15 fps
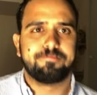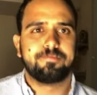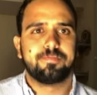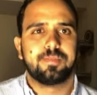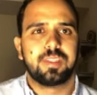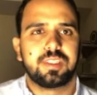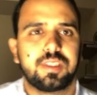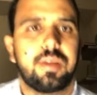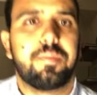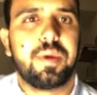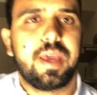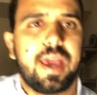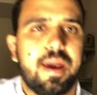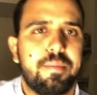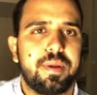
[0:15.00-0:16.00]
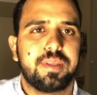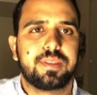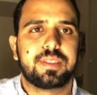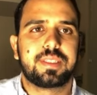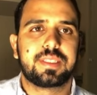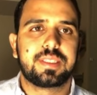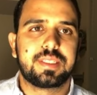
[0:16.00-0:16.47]
this is going to be
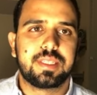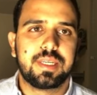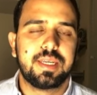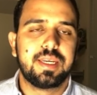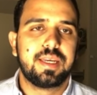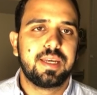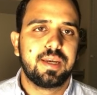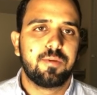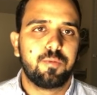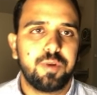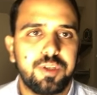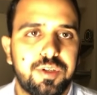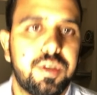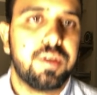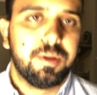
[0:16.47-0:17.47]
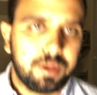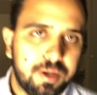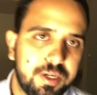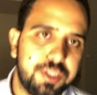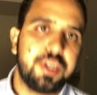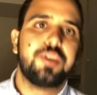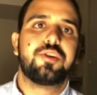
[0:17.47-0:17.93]
habits.
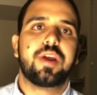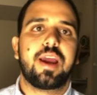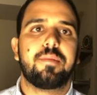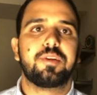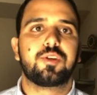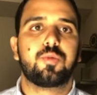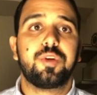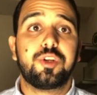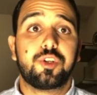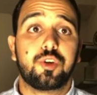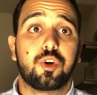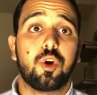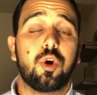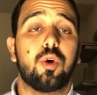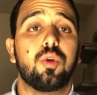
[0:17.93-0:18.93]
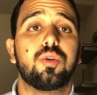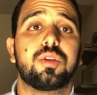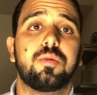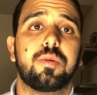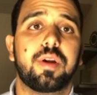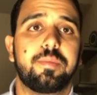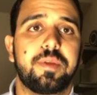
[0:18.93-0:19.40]
Change your habits, reach your goals, and we're
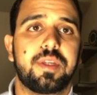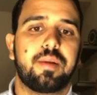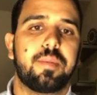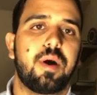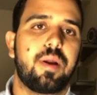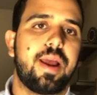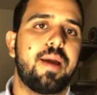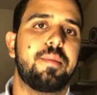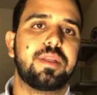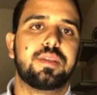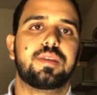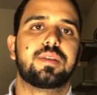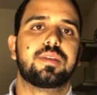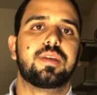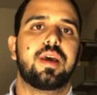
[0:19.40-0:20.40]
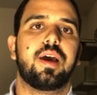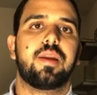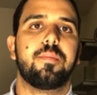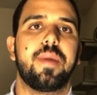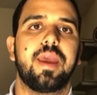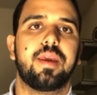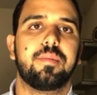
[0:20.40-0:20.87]
going to be talking about habits, how to
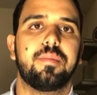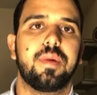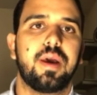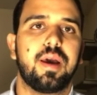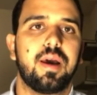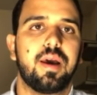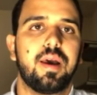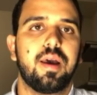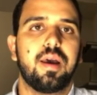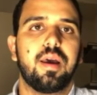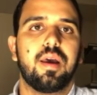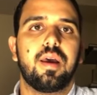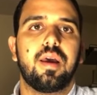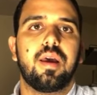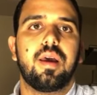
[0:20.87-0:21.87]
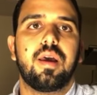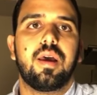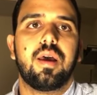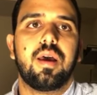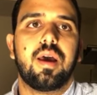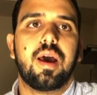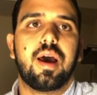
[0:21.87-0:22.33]
make them,
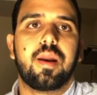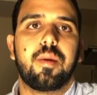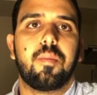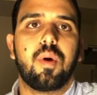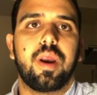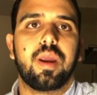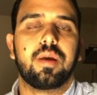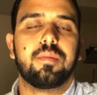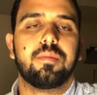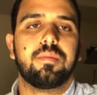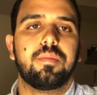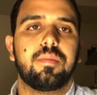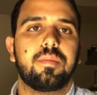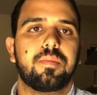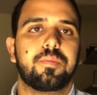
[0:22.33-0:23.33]
how to break them,